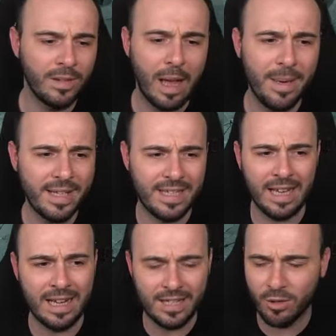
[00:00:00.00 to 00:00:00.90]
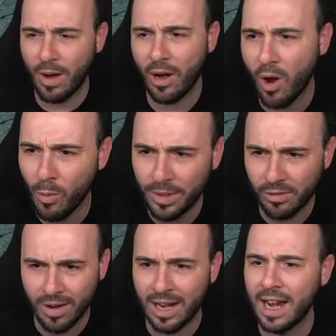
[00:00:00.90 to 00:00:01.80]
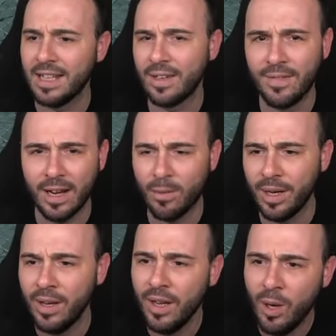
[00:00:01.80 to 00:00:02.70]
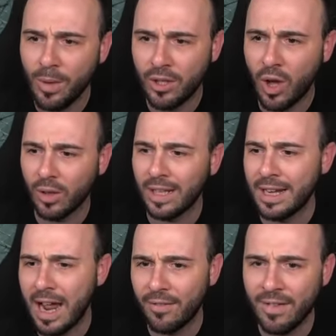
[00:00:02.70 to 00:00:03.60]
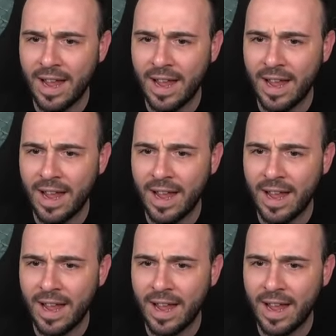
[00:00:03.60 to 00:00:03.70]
That being said, let's crack on with the run, guys. I feel like we, we talked enough.